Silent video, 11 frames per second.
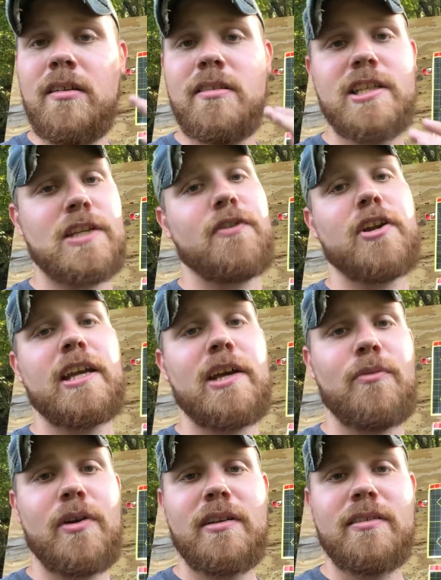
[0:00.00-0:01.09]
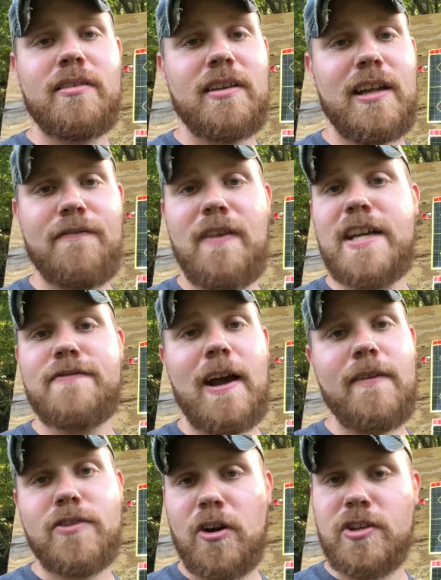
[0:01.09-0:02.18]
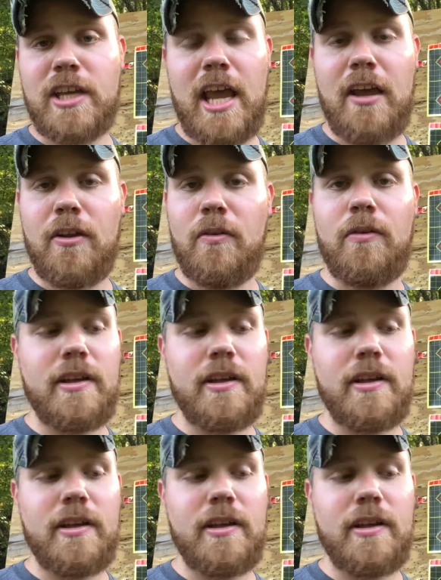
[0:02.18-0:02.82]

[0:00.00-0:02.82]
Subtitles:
Just if you're going to get one, get a Phase 5 charging handle.